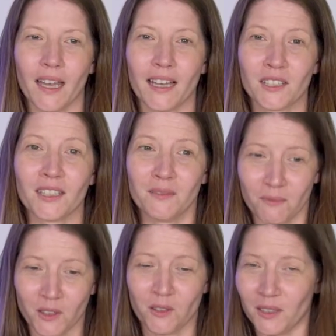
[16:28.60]
actually
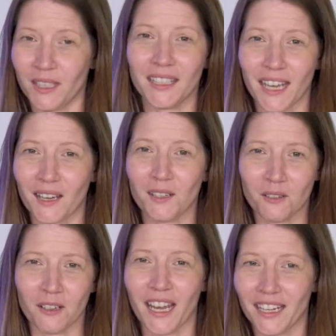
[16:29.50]
sit down and
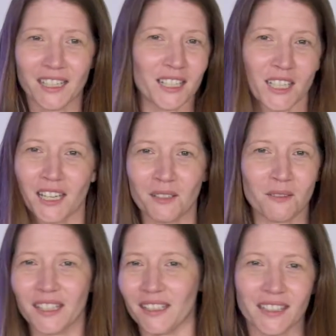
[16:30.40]
create an agenda
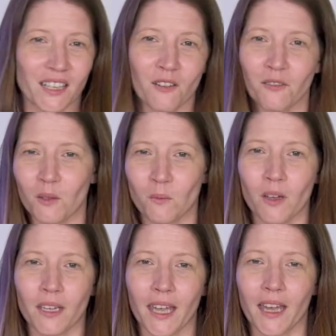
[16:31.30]
with yourself and
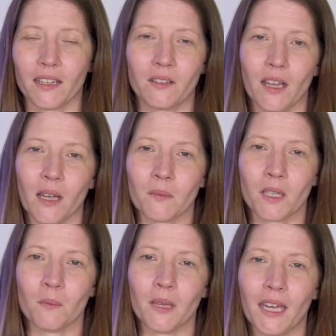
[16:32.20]
work out,
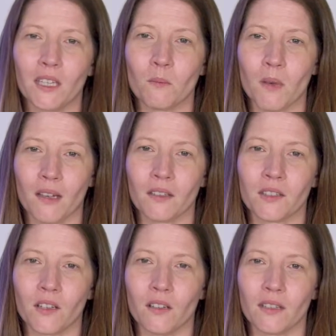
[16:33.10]
compare your
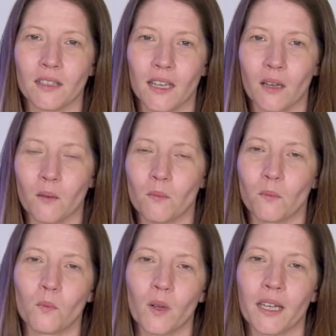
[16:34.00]
milestones,
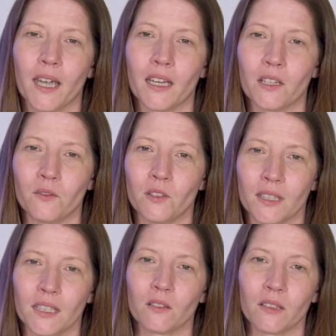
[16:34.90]
work out if you're
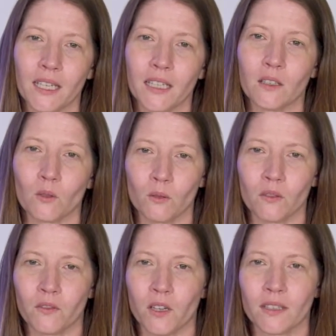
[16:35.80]
still hitting
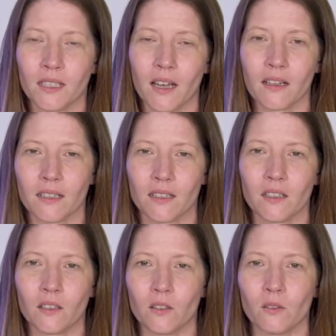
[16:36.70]
all of those targets
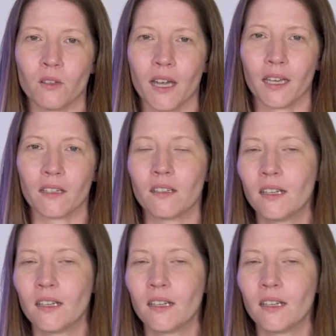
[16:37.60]
that you had